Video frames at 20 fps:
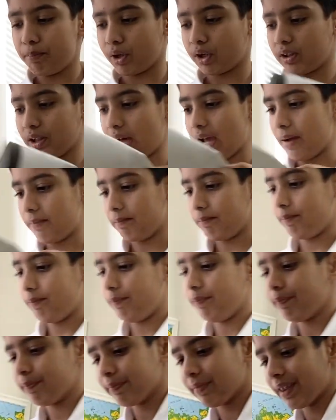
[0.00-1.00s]
What?
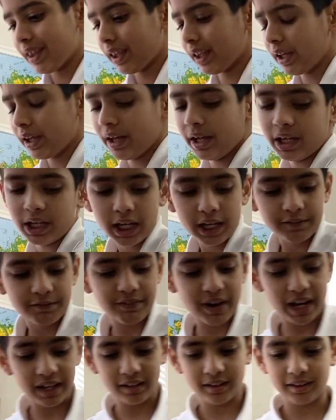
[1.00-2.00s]
And
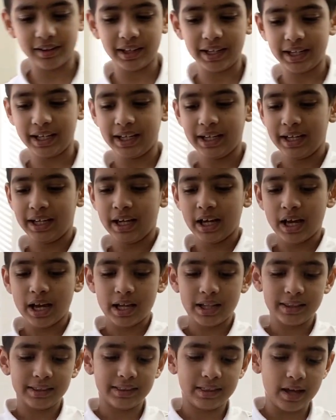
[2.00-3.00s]
finally,
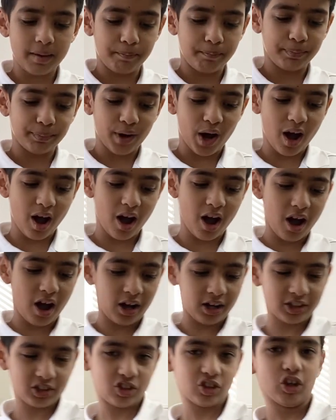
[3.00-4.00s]
the
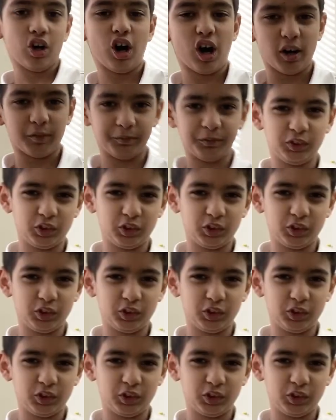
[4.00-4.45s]
box of